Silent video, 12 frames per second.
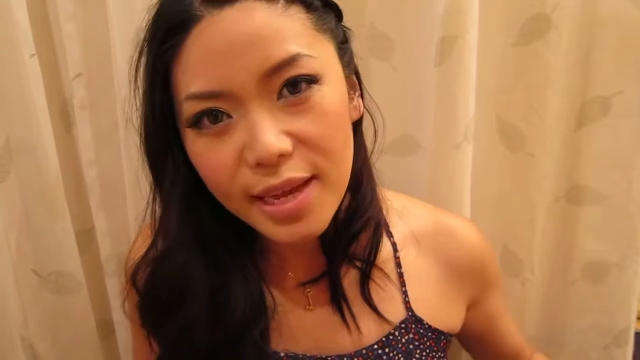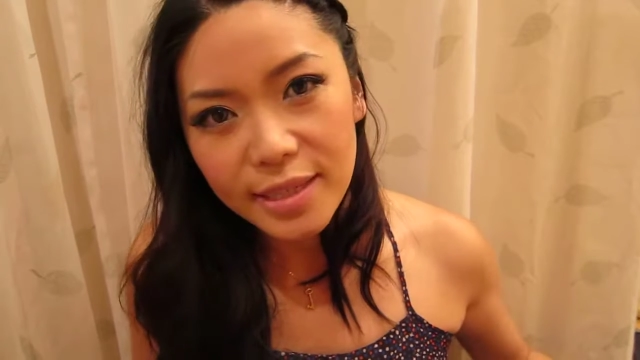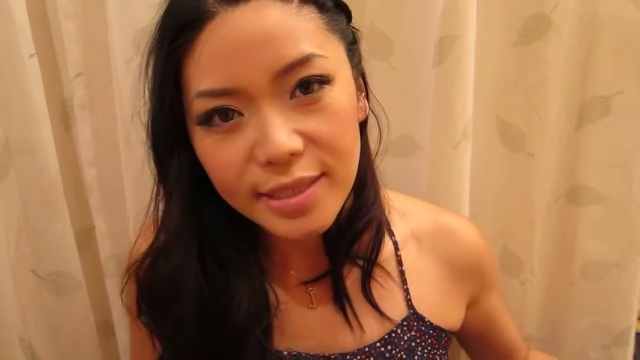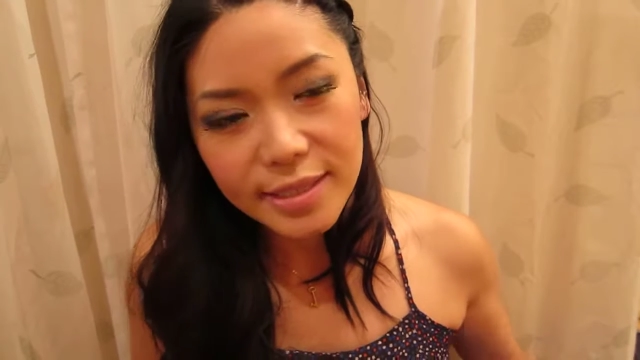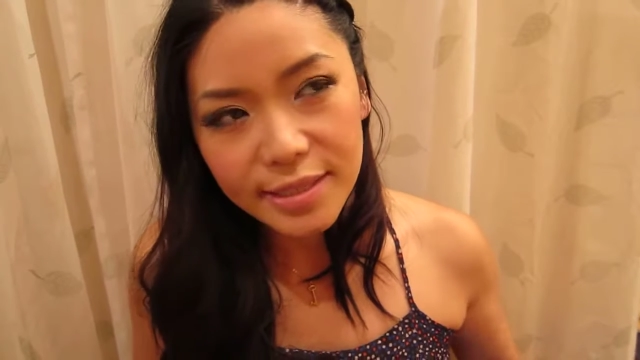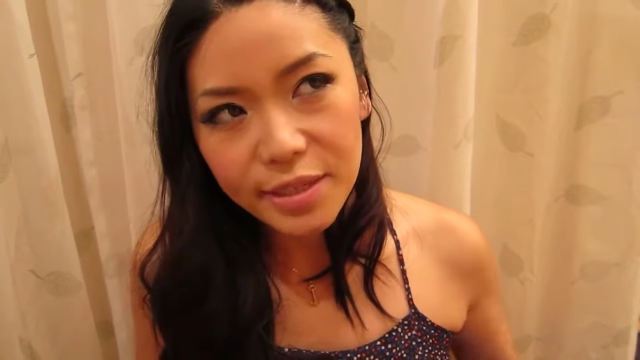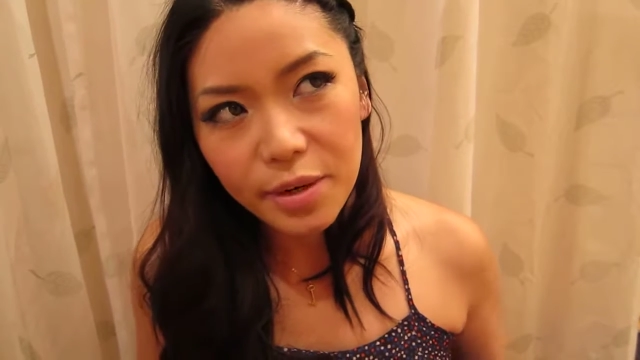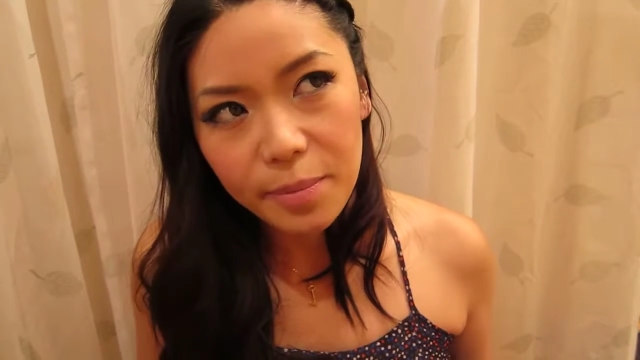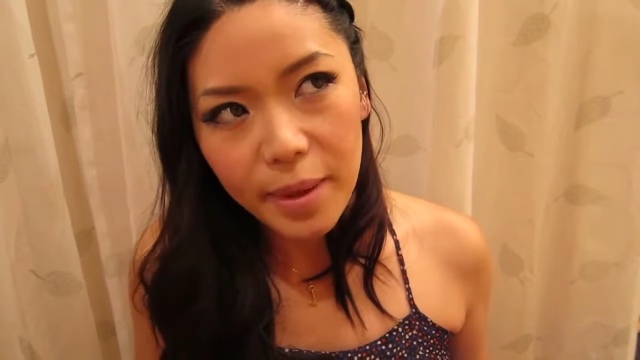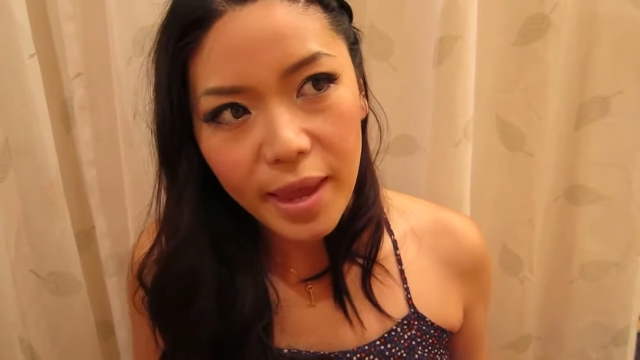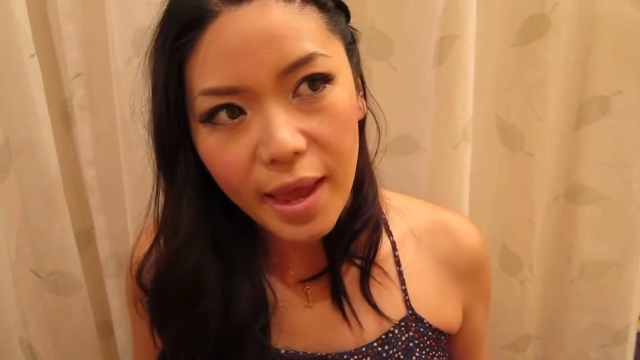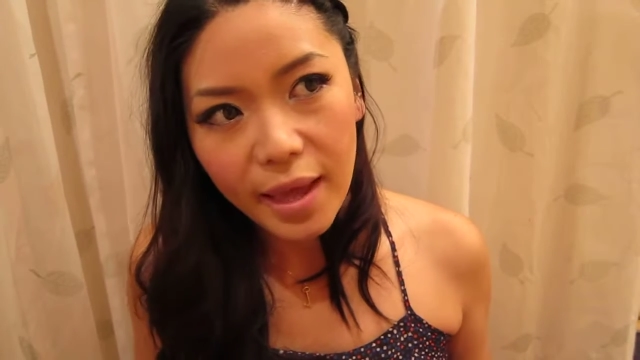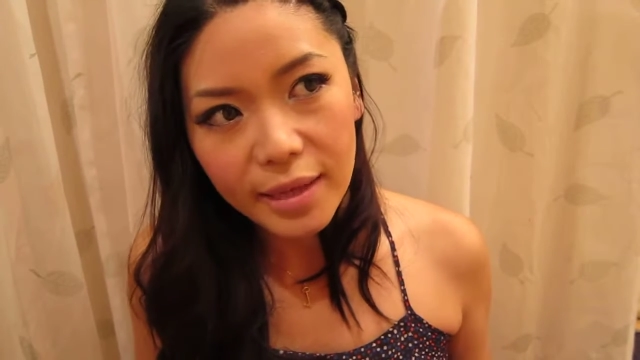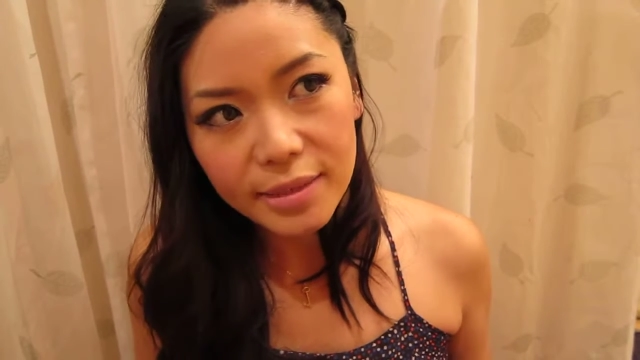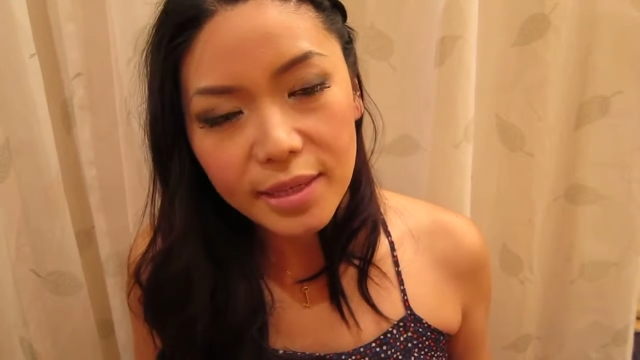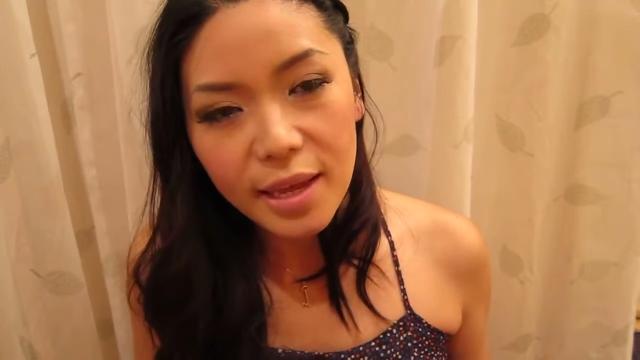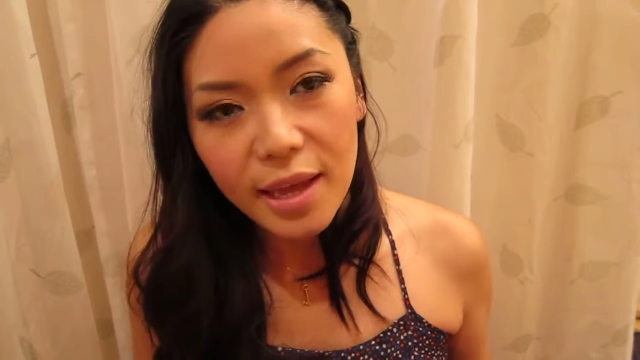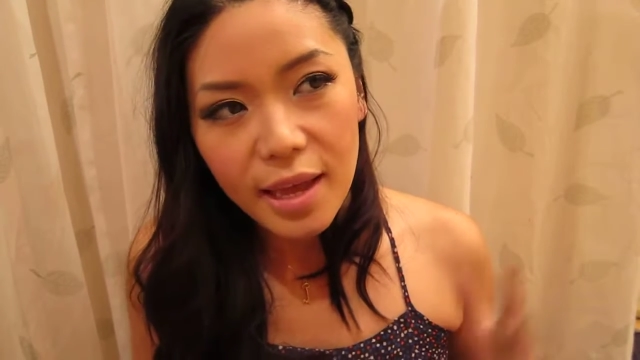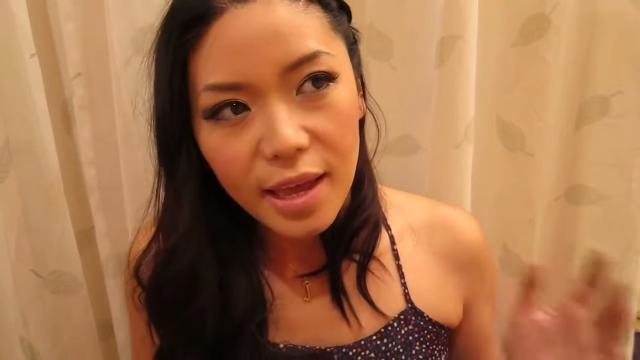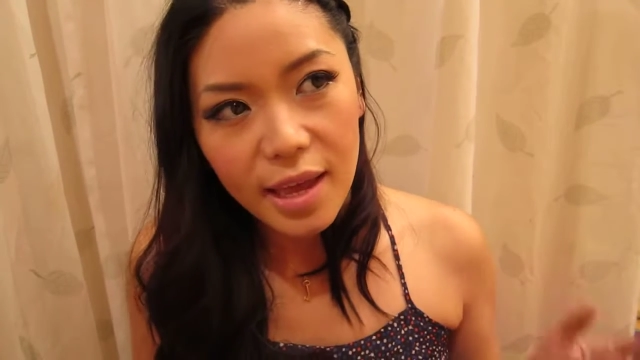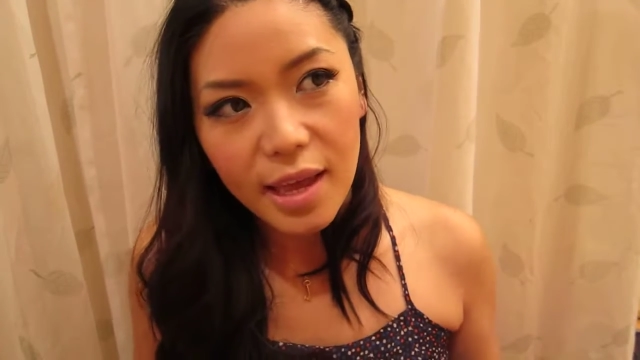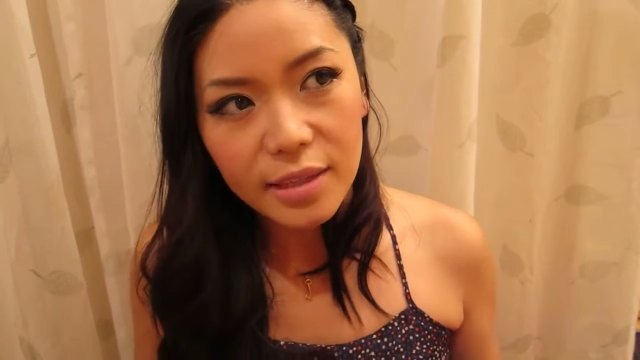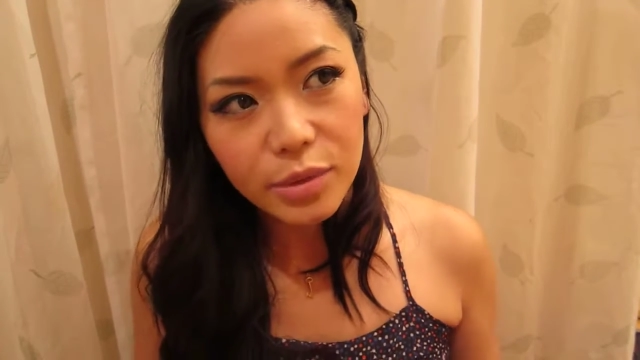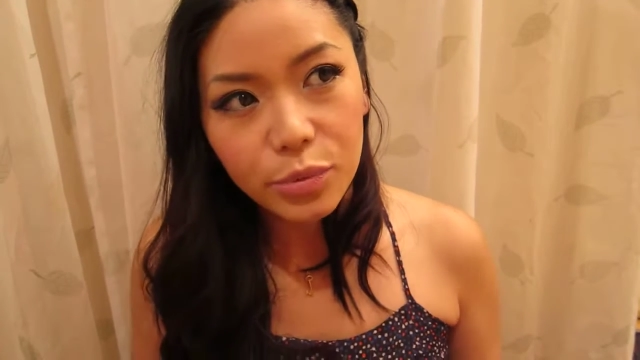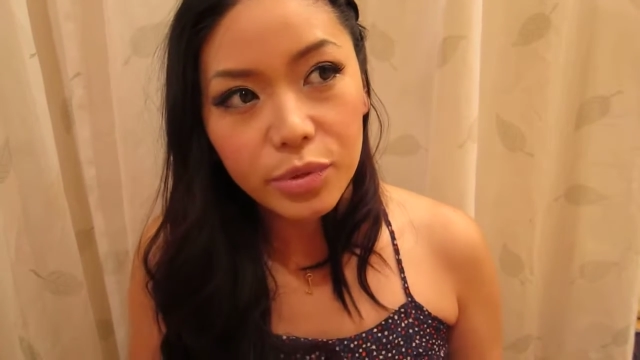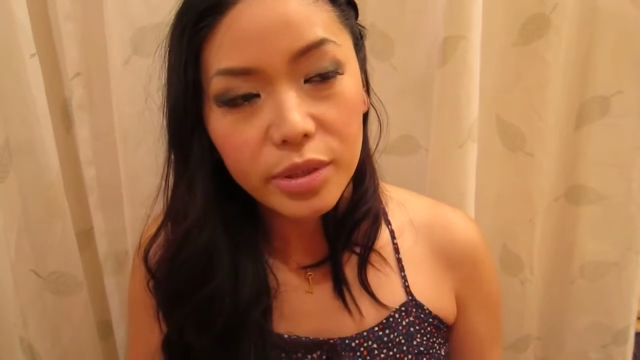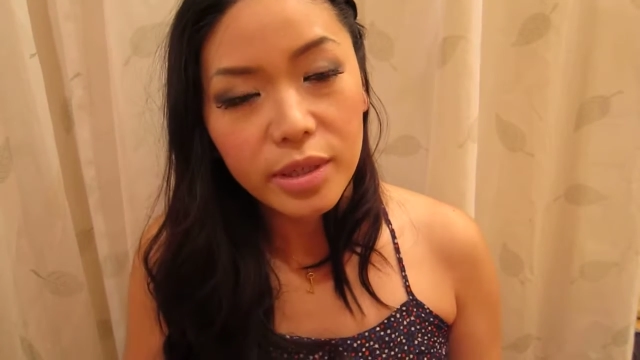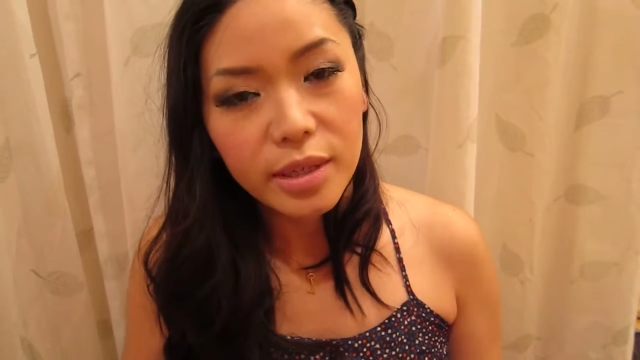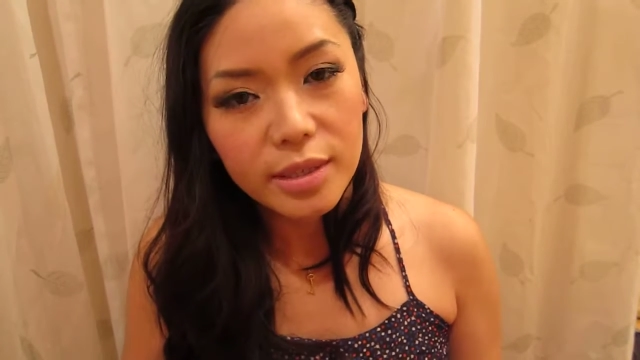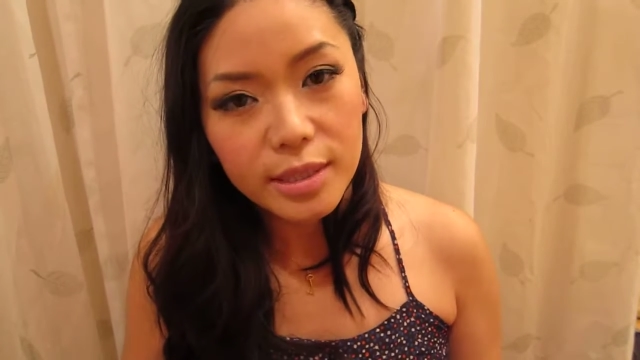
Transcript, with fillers: I tested it on my hand. It has a really good